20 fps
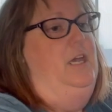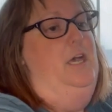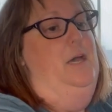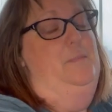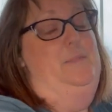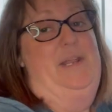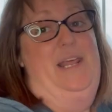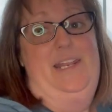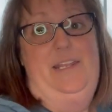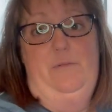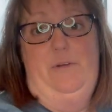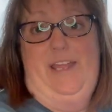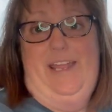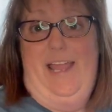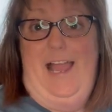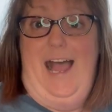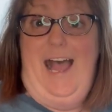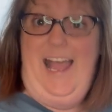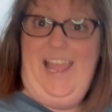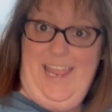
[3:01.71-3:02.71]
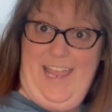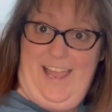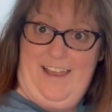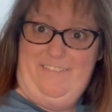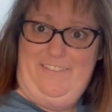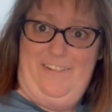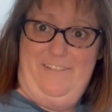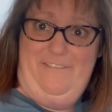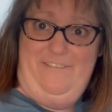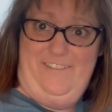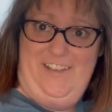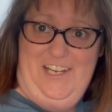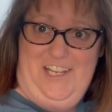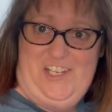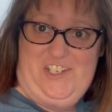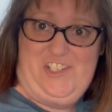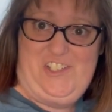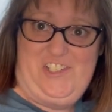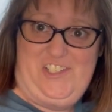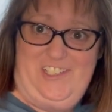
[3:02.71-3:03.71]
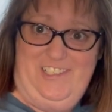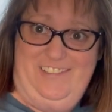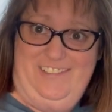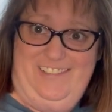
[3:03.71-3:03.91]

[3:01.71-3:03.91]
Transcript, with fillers: But anyway, I have a finish.